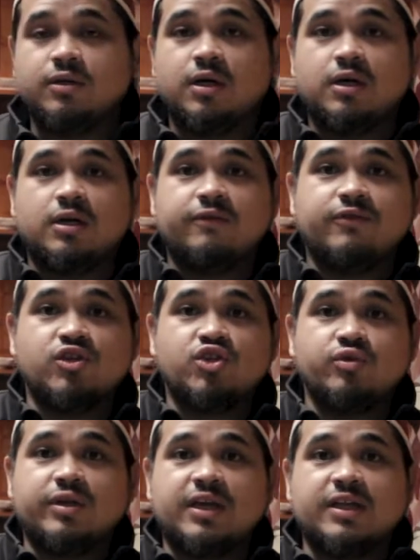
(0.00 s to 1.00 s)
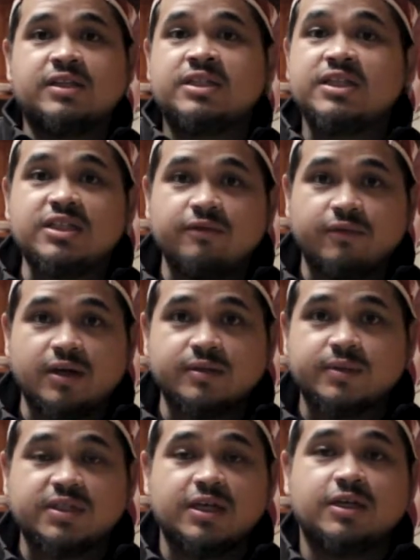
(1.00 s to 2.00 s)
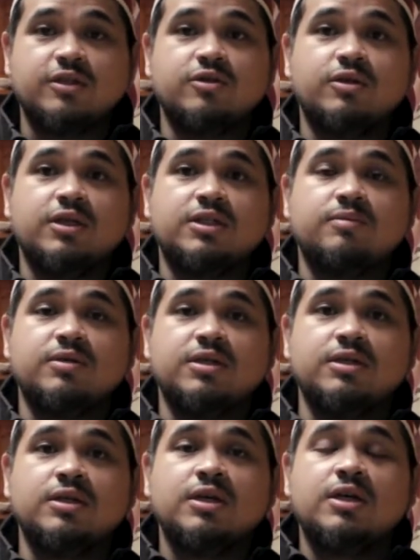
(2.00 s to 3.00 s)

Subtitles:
If you're shooting at 60 frames per second, you need to be